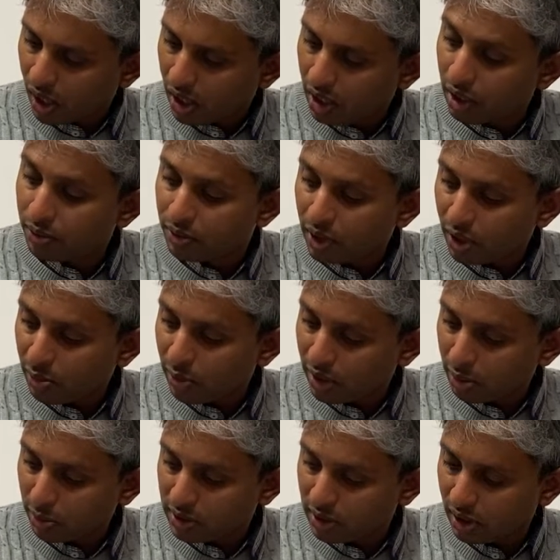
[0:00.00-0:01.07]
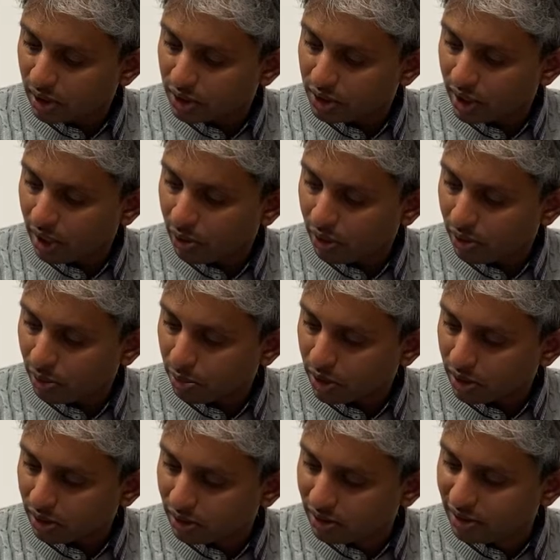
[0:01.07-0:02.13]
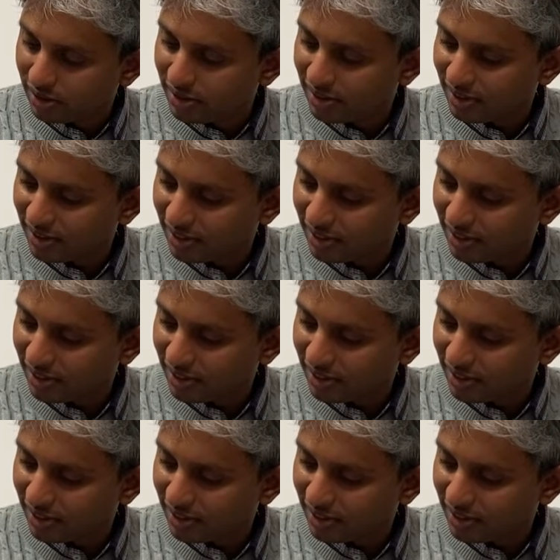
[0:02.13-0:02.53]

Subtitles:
If there are multiple sellers, stay away from that.